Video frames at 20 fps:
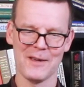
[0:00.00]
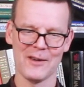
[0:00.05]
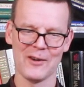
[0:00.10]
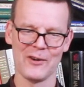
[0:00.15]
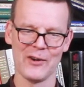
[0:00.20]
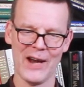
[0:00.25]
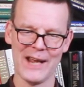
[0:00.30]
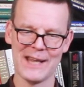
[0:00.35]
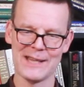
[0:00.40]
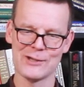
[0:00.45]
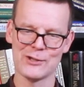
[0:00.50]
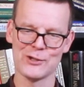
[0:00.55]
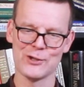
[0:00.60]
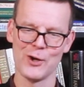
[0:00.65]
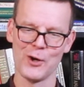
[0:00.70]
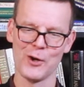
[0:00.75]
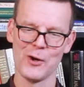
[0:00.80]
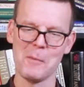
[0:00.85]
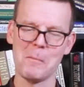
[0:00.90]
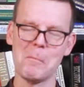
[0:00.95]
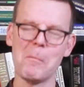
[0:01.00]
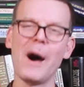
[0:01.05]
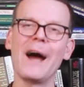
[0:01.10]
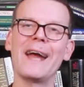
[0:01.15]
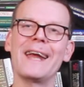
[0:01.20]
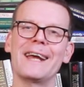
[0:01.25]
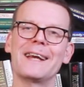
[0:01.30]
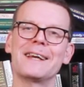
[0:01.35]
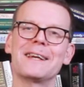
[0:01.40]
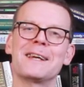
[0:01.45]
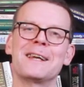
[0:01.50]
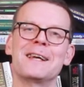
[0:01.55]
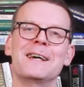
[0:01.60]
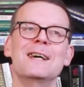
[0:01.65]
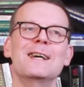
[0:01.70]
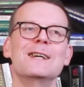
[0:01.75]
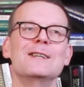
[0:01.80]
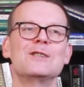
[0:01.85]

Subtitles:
great song Bayern.